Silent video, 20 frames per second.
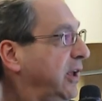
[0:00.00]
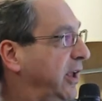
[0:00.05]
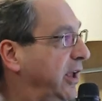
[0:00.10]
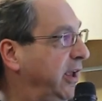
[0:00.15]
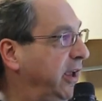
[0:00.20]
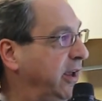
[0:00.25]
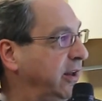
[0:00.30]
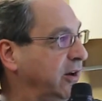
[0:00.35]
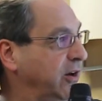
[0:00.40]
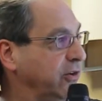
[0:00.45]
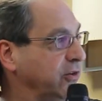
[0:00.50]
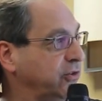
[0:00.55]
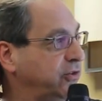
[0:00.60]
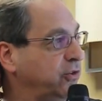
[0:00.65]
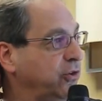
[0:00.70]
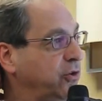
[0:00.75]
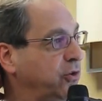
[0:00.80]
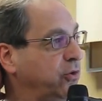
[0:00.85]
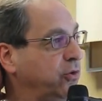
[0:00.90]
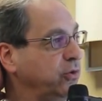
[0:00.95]
And
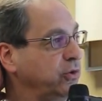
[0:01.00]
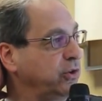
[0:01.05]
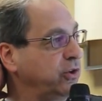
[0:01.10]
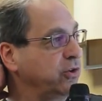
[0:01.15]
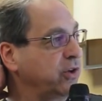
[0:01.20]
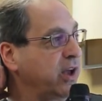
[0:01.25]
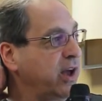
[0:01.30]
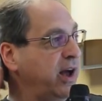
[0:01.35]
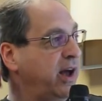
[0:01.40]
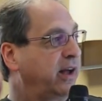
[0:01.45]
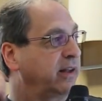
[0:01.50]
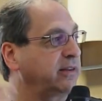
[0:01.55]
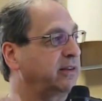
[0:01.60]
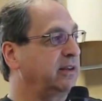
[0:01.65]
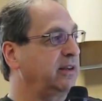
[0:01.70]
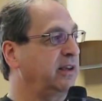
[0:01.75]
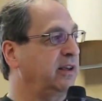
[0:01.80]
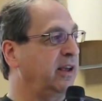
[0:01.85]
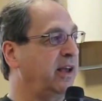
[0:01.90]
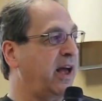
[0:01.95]
also,
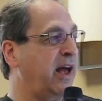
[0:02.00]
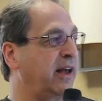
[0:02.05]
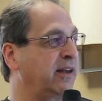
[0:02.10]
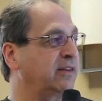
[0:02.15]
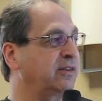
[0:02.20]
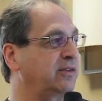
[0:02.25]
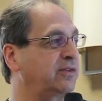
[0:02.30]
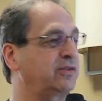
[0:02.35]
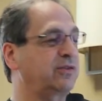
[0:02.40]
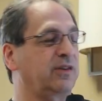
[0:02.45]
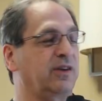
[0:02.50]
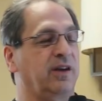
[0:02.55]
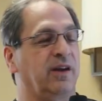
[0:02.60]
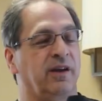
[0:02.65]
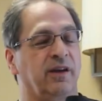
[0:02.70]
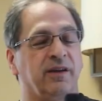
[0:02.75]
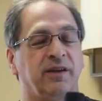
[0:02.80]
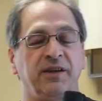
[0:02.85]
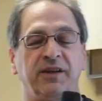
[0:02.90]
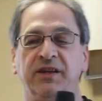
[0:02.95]
it has
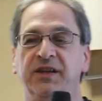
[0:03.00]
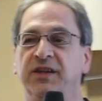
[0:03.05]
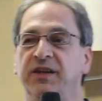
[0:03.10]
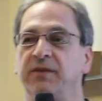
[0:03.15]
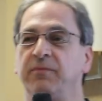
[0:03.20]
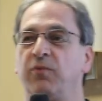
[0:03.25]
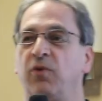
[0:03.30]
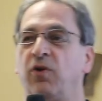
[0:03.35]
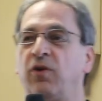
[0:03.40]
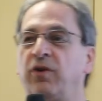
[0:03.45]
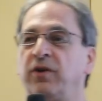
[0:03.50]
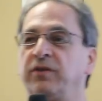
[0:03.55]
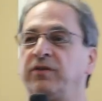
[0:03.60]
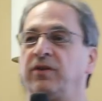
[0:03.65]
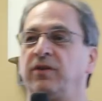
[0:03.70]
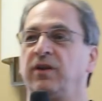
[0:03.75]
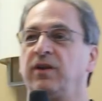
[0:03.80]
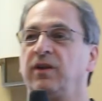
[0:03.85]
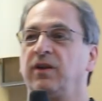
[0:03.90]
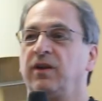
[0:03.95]
a keyboard.
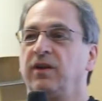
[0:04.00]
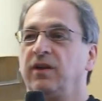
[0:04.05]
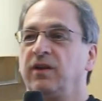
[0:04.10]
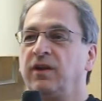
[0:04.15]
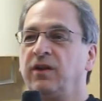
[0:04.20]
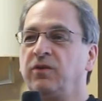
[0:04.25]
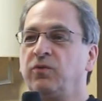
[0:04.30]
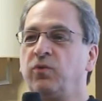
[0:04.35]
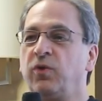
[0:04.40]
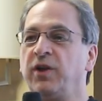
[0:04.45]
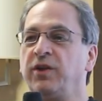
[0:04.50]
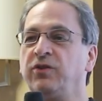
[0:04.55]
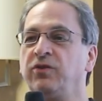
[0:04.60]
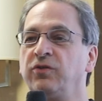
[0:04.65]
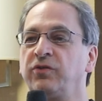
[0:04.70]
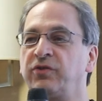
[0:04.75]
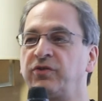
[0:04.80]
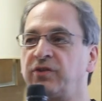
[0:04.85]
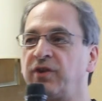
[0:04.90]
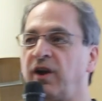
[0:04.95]
When you
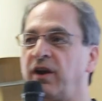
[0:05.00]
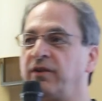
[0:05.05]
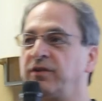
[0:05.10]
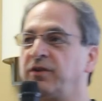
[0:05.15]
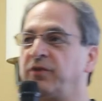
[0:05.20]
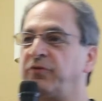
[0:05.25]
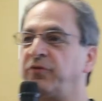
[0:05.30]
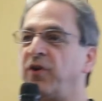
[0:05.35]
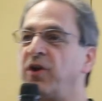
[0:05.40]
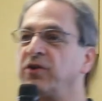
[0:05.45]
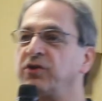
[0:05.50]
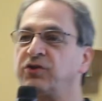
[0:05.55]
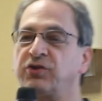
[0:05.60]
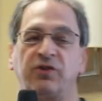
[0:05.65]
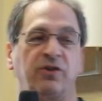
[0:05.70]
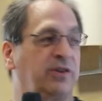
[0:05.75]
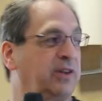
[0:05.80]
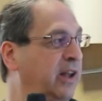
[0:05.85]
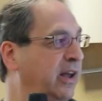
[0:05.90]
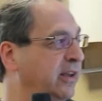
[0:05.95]
start the
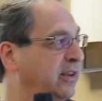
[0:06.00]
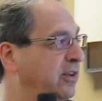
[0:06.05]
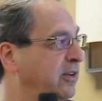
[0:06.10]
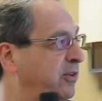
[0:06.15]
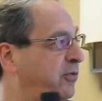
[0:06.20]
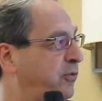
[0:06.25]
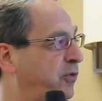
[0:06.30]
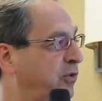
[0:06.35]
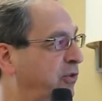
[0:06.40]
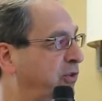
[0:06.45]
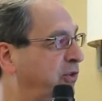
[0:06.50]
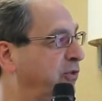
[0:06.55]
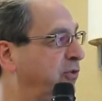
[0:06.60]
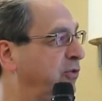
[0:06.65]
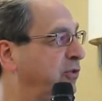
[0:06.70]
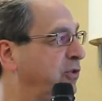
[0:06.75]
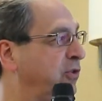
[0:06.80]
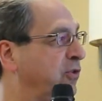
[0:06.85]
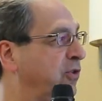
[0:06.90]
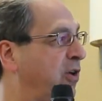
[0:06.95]
function, like if
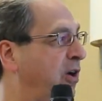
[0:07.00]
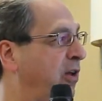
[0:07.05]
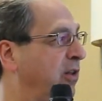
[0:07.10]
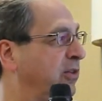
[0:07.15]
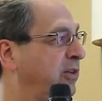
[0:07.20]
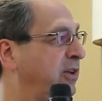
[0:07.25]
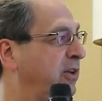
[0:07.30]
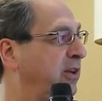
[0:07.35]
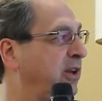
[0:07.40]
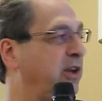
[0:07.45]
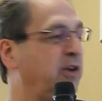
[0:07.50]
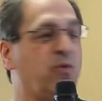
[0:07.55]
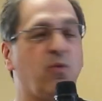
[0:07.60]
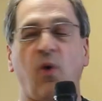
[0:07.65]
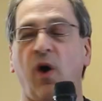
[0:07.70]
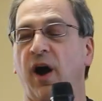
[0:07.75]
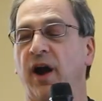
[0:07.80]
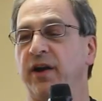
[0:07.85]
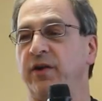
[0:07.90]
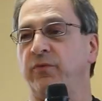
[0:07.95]
you call the
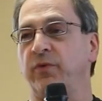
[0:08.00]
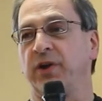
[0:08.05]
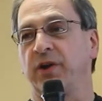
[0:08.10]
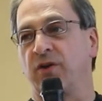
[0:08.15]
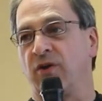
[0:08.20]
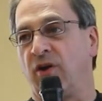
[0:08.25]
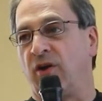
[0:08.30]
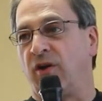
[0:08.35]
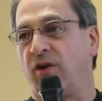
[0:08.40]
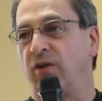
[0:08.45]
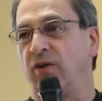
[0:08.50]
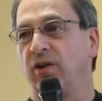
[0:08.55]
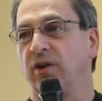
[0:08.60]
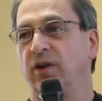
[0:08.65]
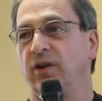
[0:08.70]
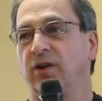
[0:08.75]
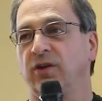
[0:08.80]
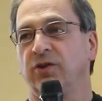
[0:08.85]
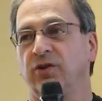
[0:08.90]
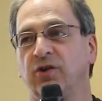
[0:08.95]
Y recall,
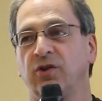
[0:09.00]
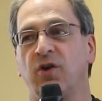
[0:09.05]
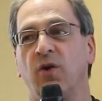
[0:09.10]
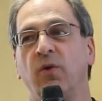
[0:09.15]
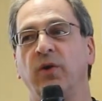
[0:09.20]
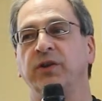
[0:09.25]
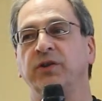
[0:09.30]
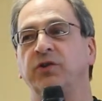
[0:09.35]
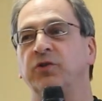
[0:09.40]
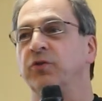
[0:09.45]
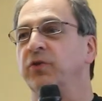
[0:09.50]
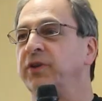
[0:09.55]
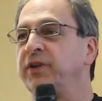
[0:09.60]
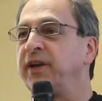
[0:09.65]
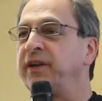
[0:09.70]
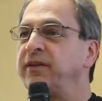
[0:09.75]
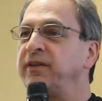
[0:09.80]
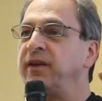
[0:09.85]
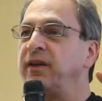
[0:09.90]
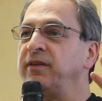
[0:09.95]
you go into an
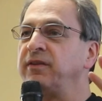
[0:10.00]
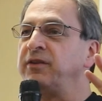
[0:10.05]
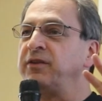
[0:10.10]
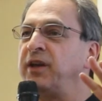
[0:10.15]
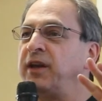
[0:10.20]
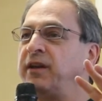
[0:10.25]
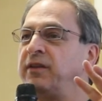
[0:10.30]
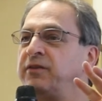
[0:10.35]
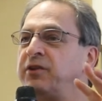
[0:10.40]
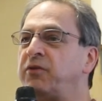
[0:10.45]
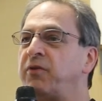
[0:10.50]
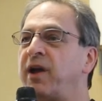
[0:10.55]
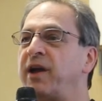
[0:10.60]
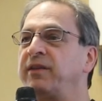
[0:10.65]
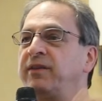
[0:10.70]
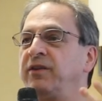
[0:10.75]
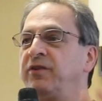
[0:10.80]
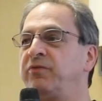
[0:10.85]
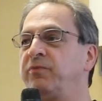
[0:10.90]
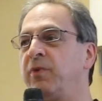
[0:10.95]

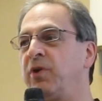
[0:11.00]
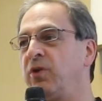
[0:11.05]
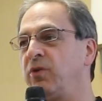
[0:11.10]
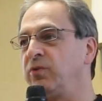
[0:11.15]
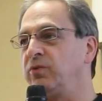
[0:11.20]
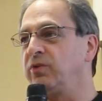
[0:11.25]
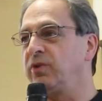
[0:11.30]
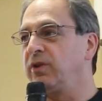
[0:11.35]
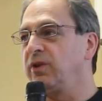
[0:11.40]
interactive mode.